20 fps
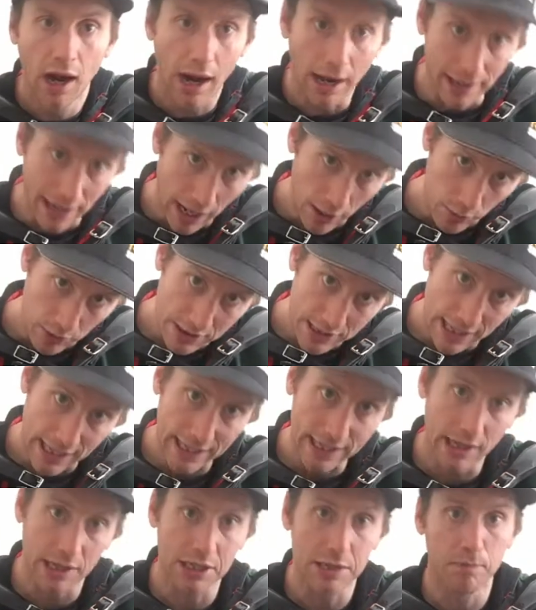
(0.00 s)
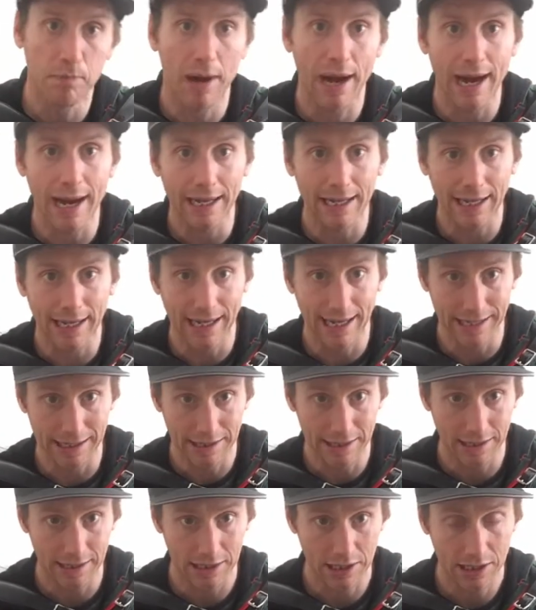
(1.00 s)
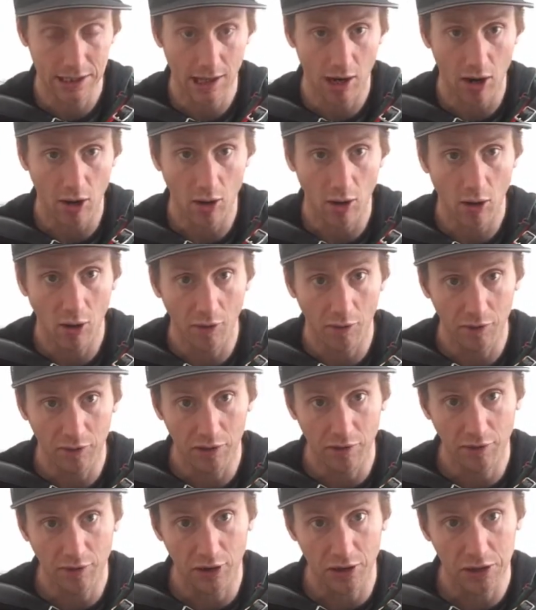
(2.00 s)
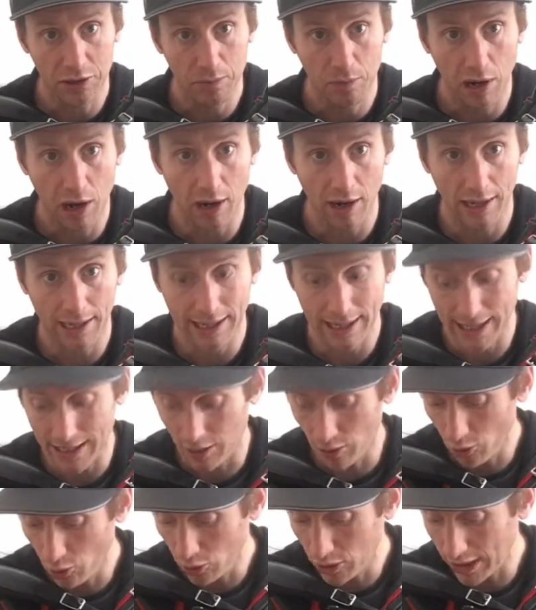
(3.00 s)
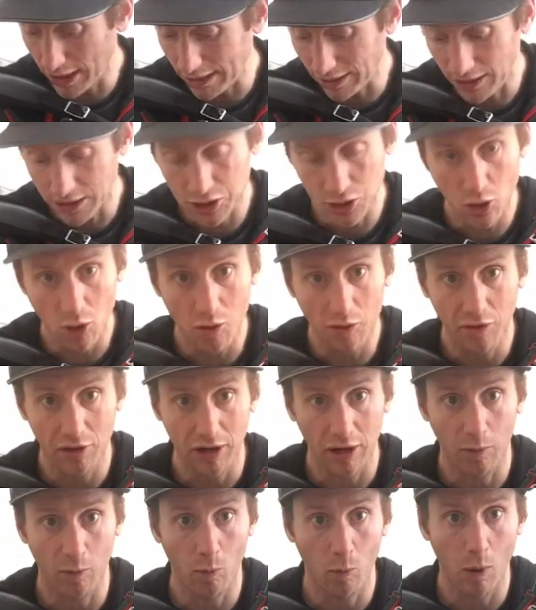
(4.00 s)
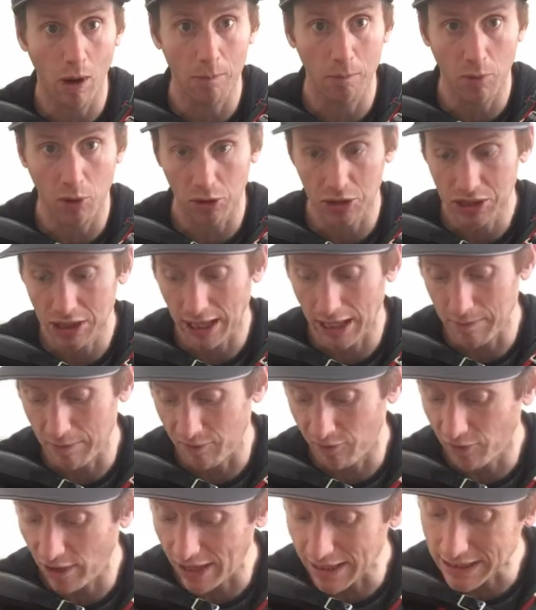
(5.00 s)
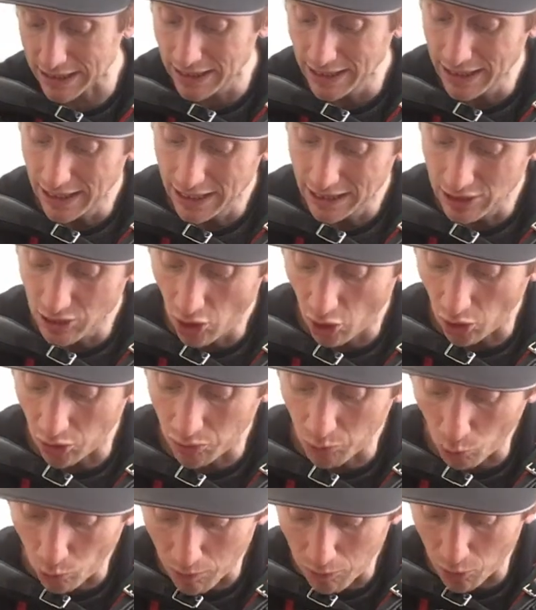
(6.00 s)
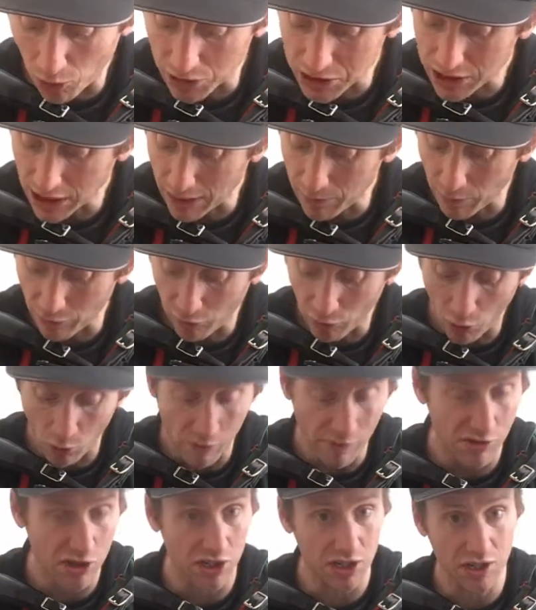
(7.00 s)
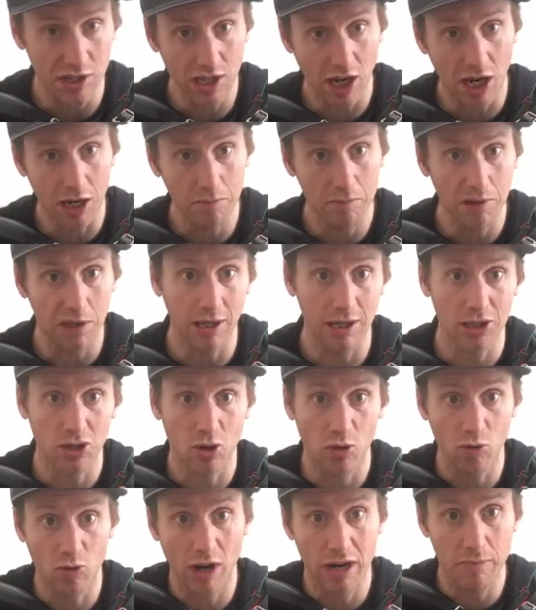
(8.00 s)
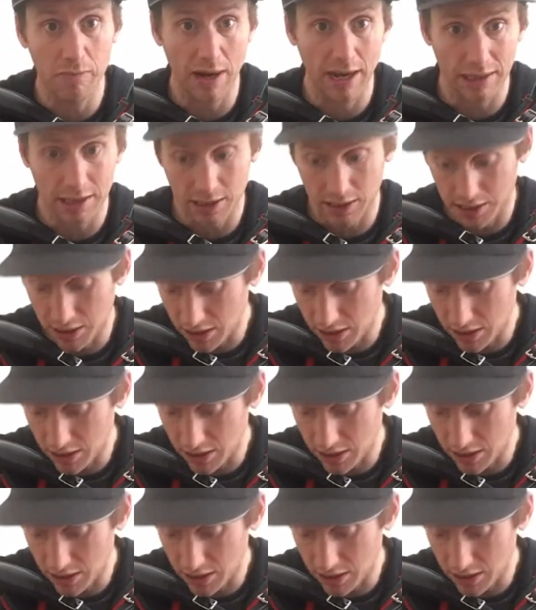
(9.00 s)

And that would take us back into the start of the first part again. Okay, let's go for it one more time. In fact, not one more time with what we've just done, but let's go right back to the